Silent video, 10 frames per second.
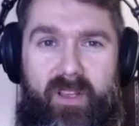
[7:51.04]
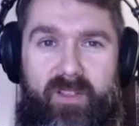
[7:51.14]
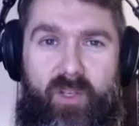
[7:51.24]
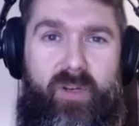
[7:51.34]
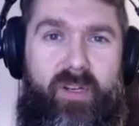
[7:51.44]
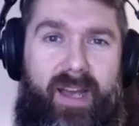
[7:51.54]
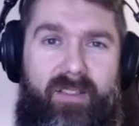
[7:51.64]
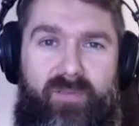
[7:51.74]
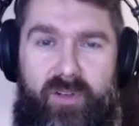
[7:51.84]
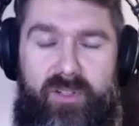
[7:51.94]
So a
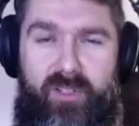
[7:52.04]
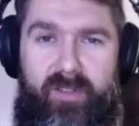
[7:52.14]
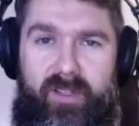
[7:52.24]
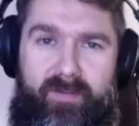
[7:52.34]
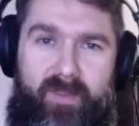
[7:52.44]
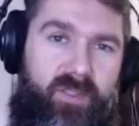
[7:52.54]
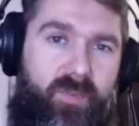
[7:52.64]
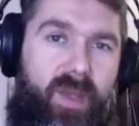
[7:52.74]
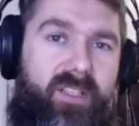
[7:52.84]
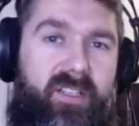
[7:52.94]
client function is
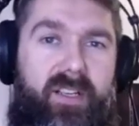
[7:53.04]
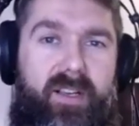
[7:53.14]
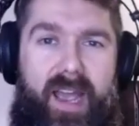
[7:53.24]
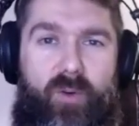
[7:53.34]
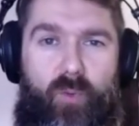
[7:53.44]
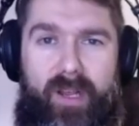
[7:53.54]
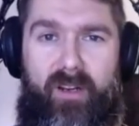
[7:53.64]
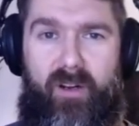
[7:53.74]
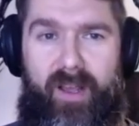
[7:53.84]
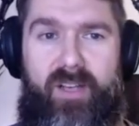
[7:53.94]
basically a
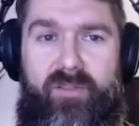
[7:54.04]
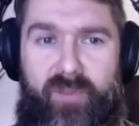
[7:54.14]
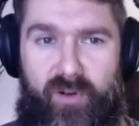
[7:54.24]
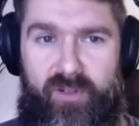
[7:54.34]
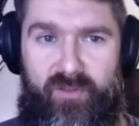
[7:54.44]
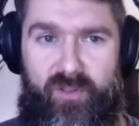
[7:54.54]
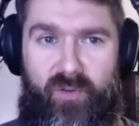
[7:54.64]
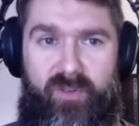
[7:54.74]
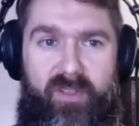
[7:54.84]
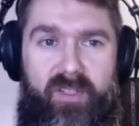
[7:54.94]
regular Azure function. So
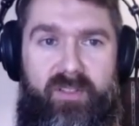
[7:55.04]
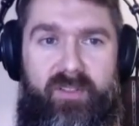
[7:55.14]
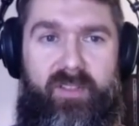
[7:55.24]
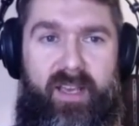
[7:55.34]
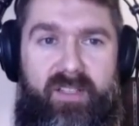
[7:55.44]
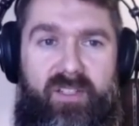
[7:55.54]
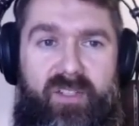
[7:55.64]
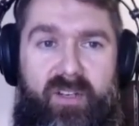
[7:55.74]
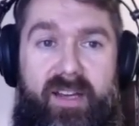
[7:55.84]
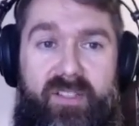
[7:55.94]
in this case,
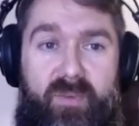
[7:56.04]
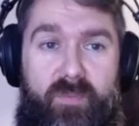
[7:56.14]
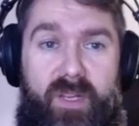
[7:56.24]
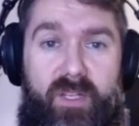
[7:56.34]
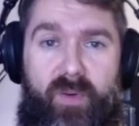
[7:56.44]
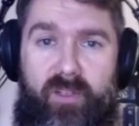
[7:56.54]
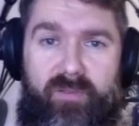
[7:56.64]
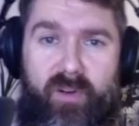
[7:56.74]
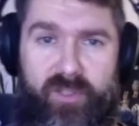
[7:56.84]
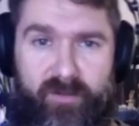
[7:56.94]
it's an HTTP triggered
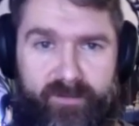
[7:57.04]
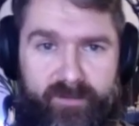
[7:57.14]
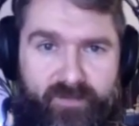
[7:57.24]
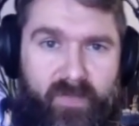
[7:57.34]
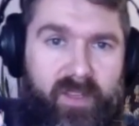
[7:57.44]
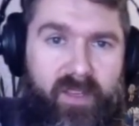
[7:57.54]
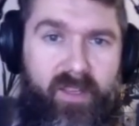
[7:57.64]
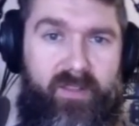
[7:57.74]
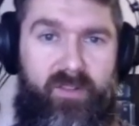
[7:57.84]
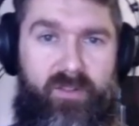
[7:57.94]
function,
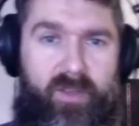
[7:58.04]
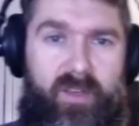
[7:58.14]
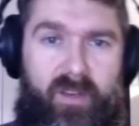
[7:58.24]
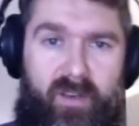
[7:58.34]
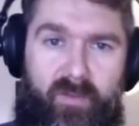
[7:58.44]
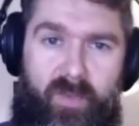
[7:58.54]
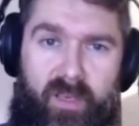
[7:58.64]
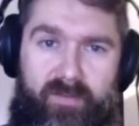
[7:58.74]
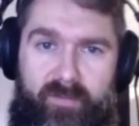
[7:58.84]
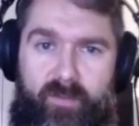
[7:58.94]
and we
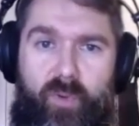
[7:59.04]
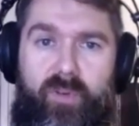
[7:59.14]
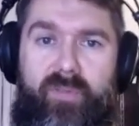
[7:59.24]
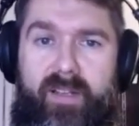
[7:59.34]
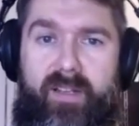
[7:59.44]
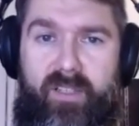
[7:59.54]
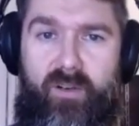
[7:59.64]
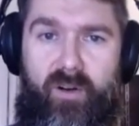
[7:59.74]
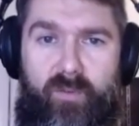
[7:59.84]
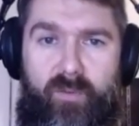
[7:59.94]
have modified the
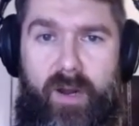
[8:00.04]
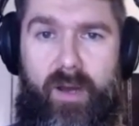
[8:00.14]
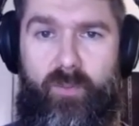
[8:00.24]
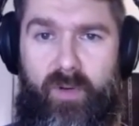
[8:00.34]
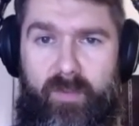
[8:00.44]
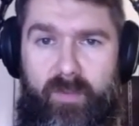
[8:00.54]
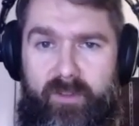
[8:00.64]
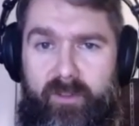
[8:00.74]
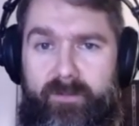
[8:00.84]
route parameter